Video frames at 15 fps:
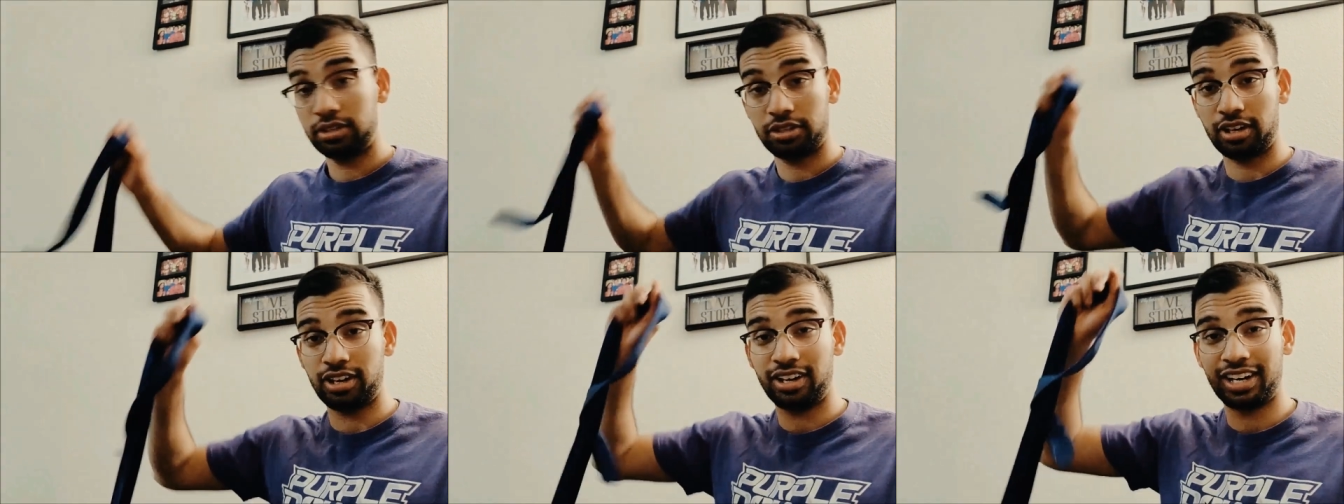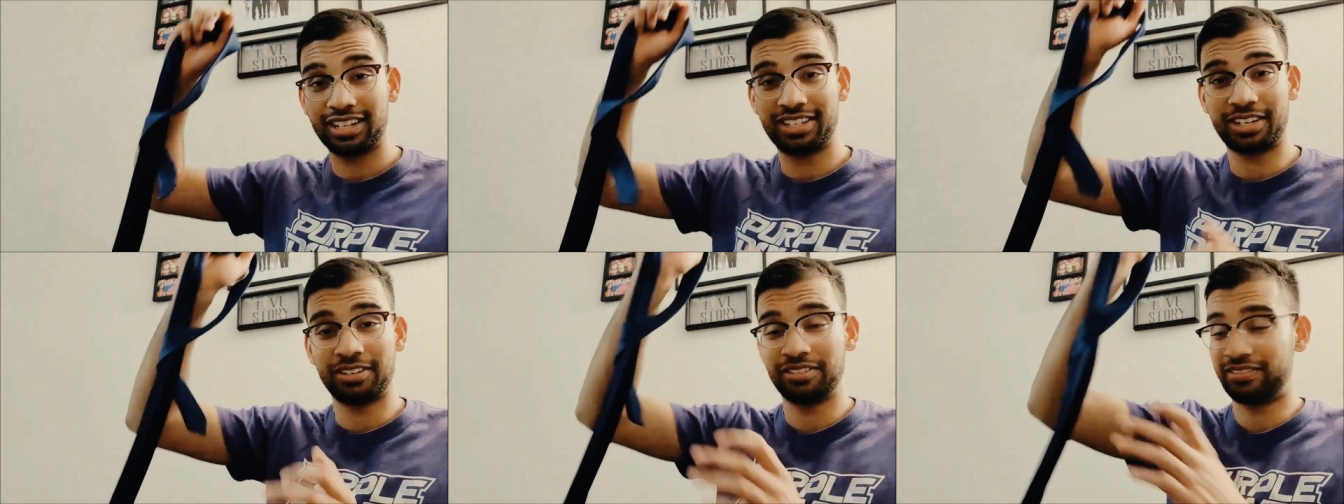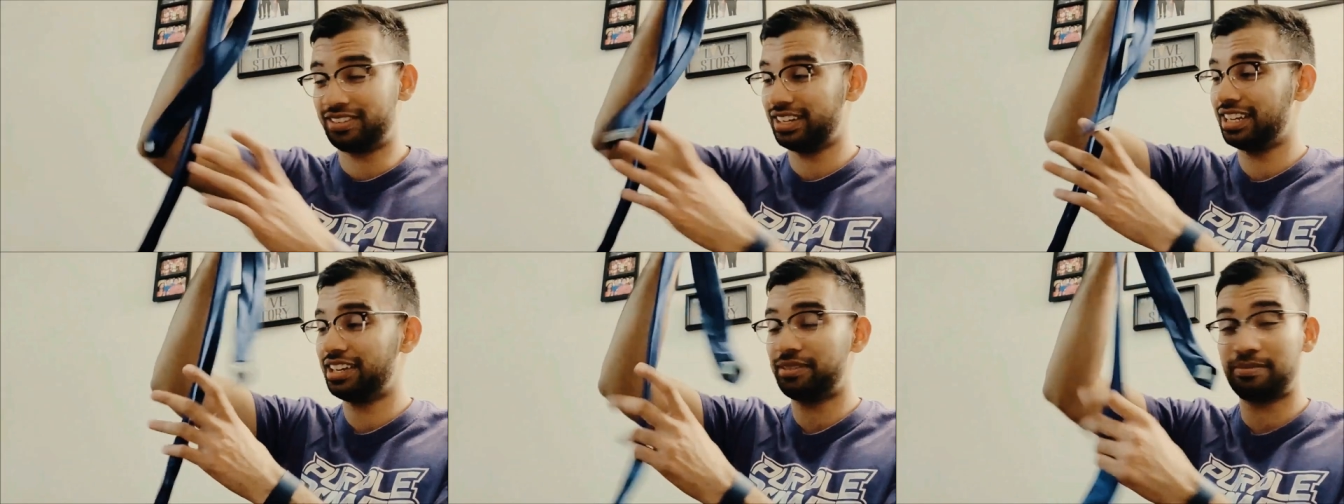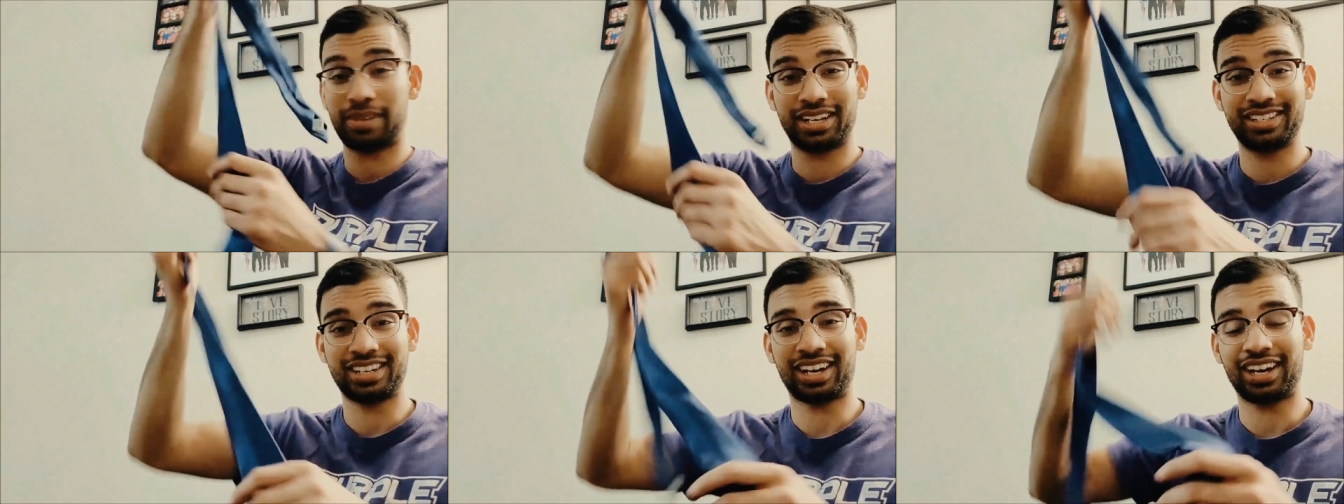sure I don't forget my
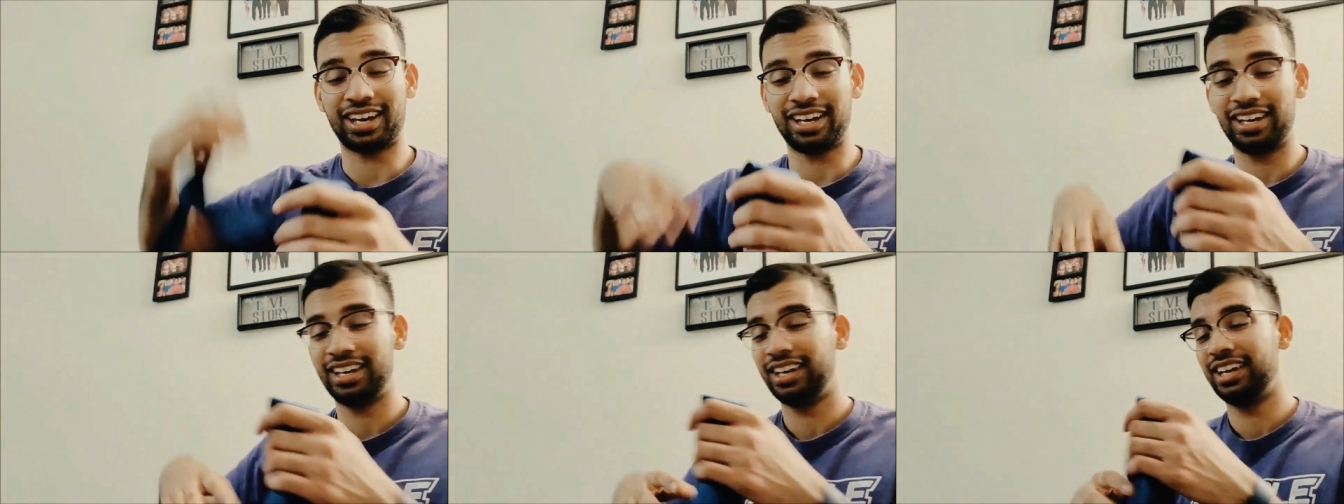tie.